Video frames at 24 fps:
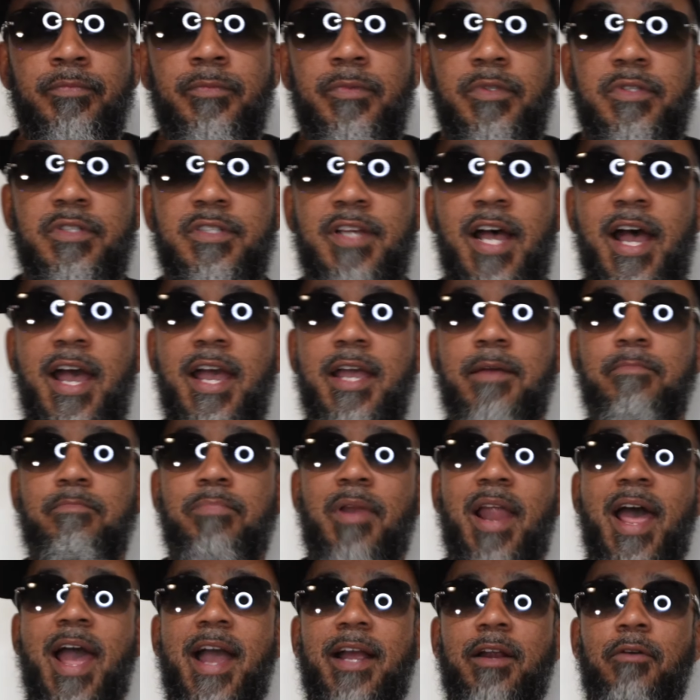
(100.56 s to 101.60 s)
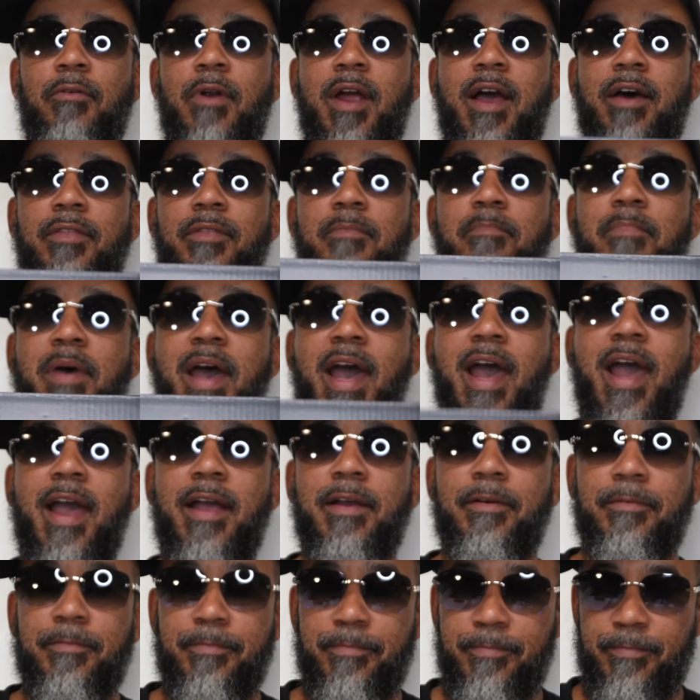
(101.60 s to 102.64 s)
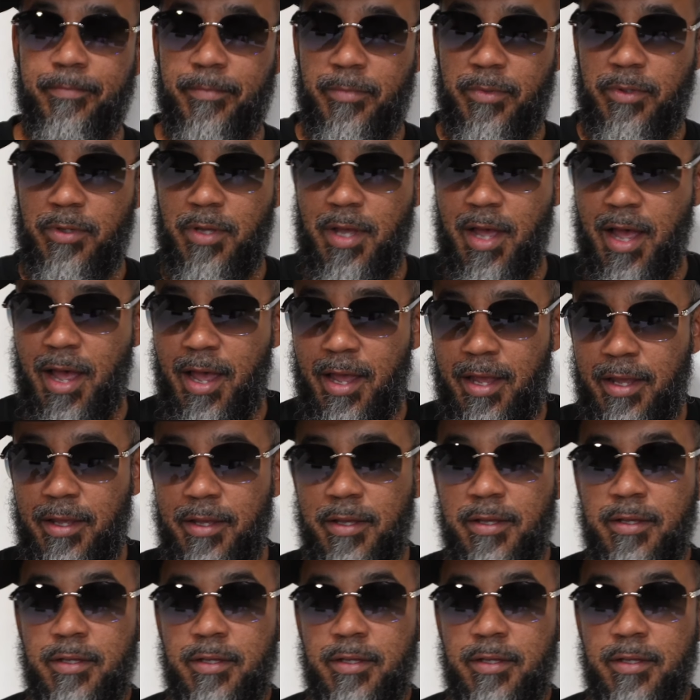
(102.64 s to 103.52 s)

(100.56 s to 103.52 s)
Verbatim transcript: Same black around the back. Hey,